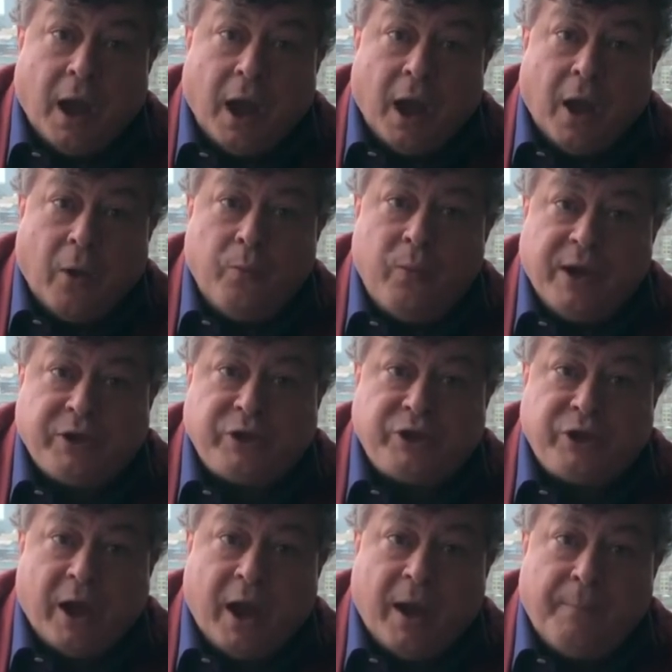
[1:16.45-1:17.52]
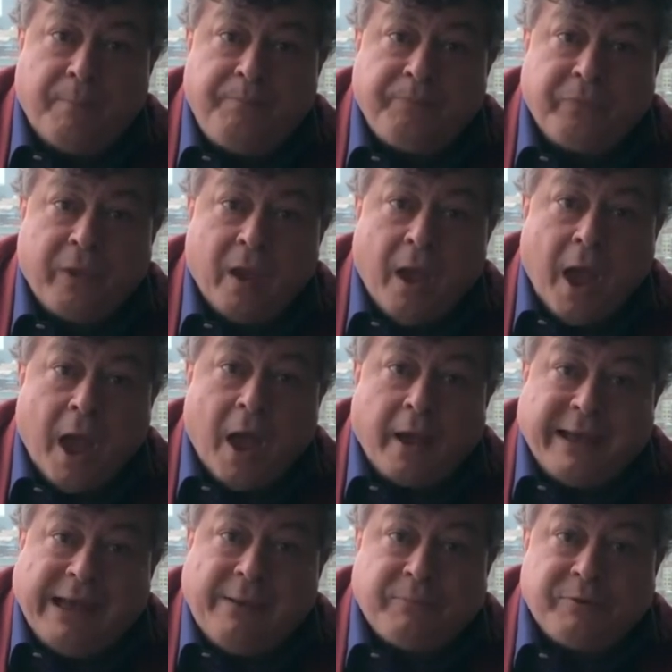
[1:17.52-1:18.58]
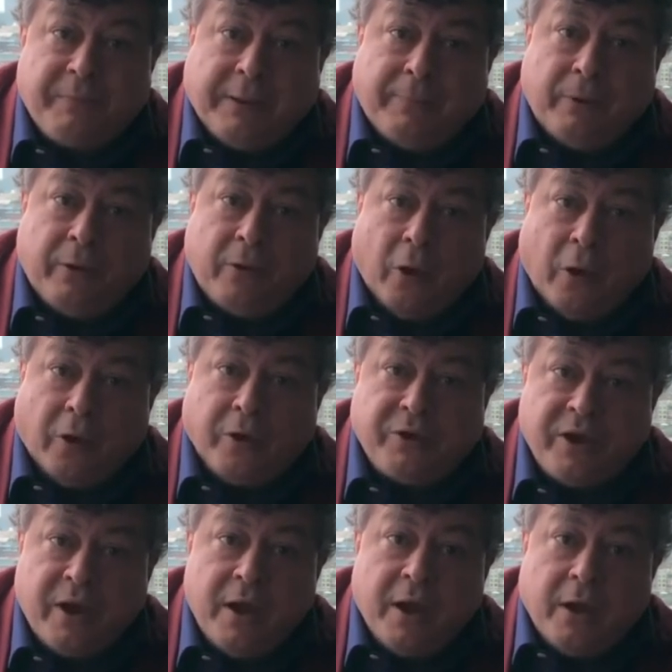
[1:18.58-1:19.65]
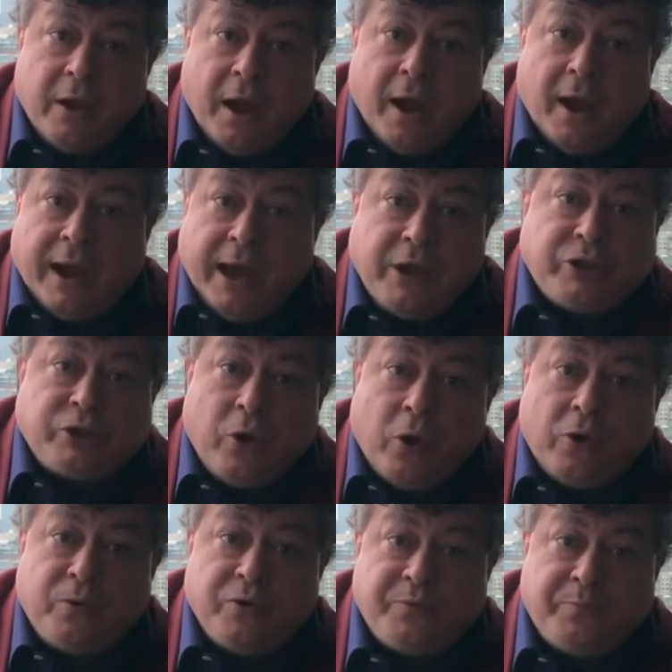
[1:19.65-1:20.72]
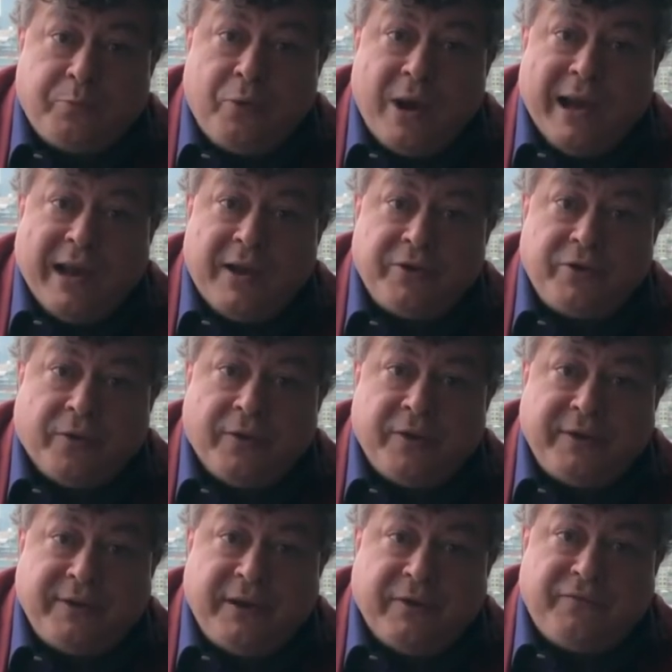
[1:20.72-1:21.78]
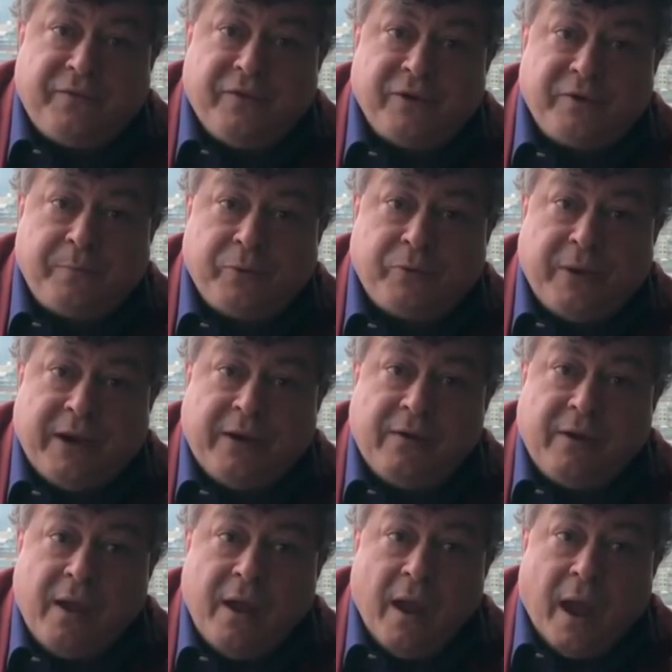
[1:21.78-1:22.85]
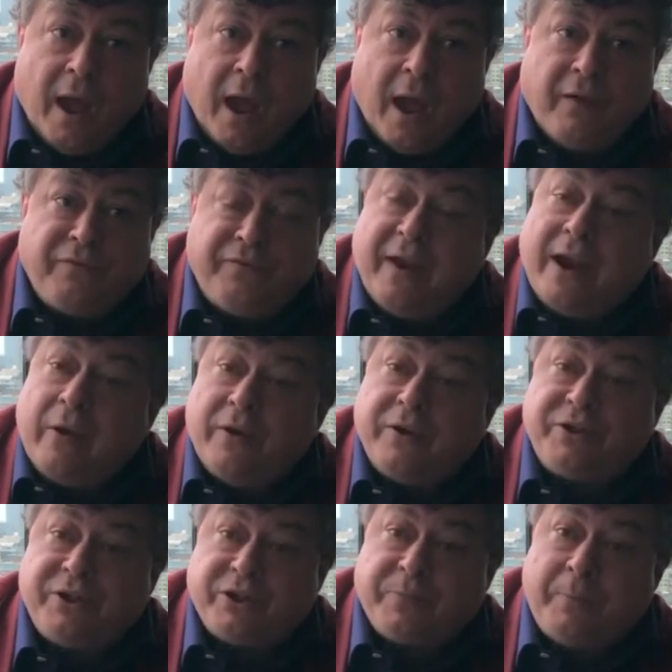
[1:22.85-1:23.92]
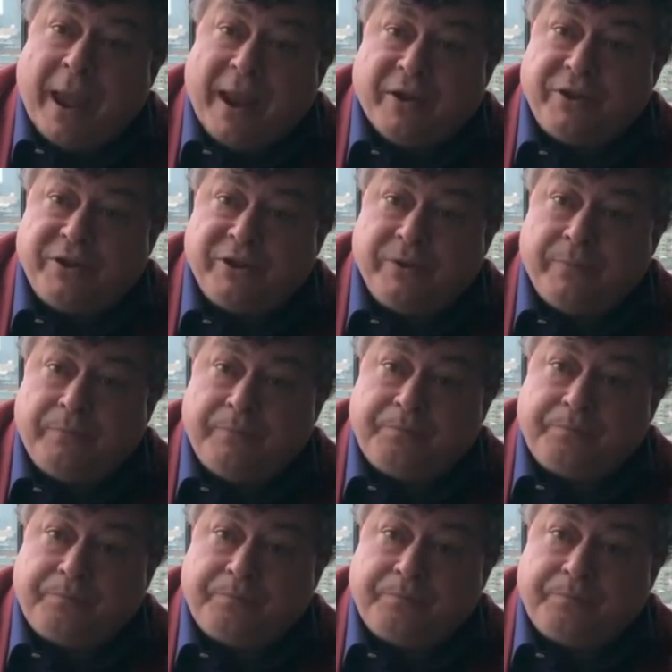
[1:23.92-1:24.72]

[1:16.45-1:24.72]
uh, which um, uh, keeps people hooked. Uh, Hitchcock was brilliant on the difference between uh, fear and suspense.